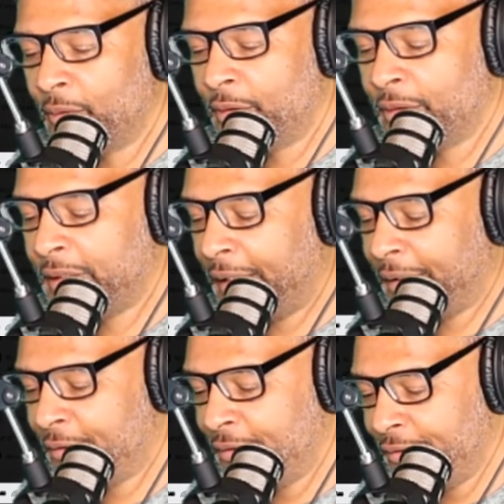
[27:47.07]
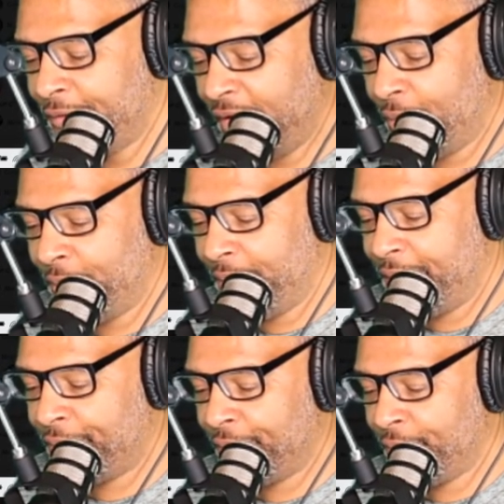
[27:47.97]
okay, couldn't tell
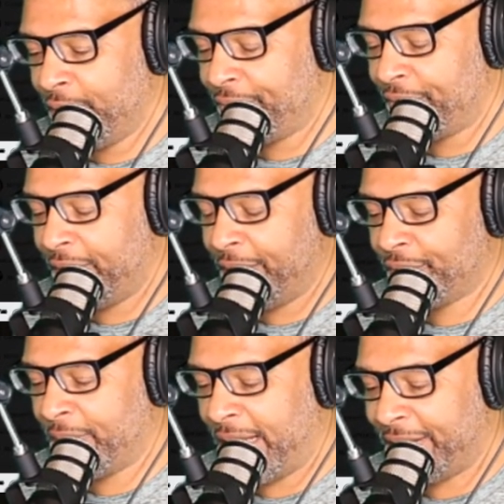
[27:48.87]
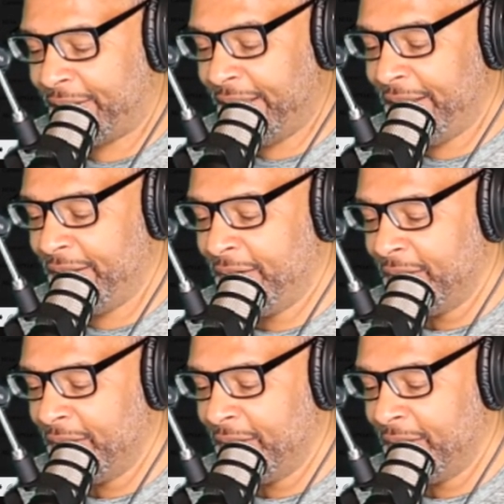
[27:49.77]
whatever whatever else, but I think